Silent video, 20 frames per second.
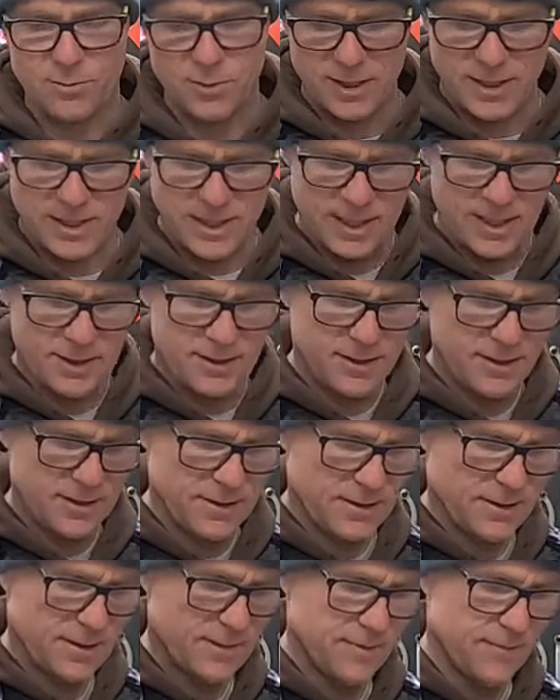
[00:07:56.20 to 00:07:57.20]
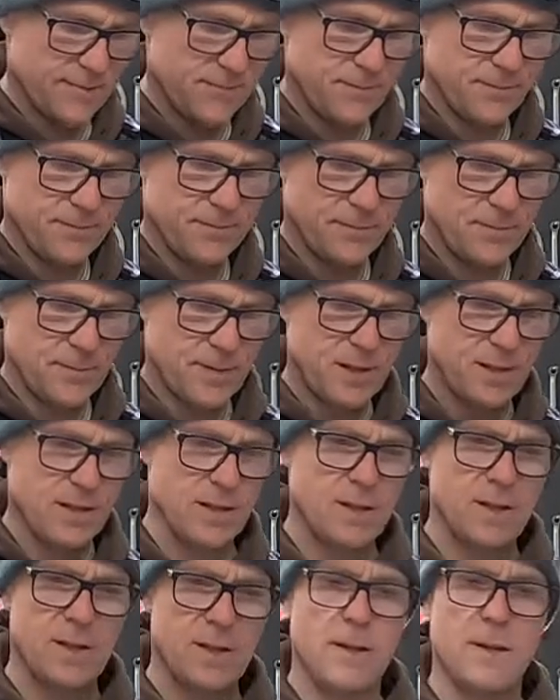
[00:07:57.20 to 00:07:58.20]
one of the engines
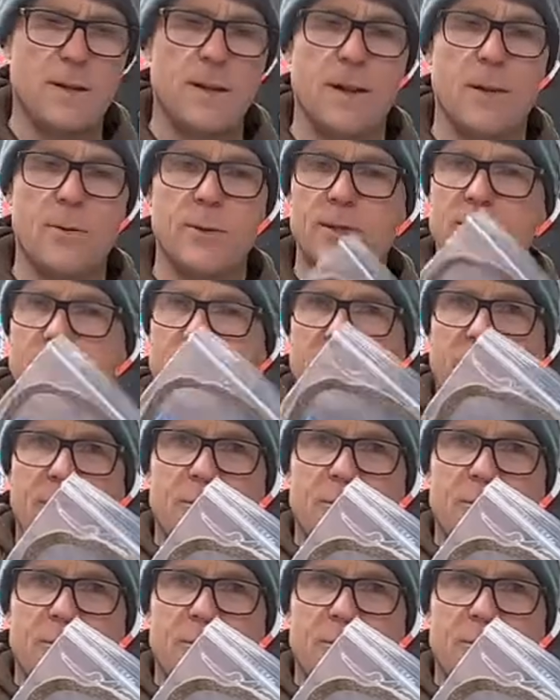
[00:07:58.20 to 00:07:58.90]
Oh, it's got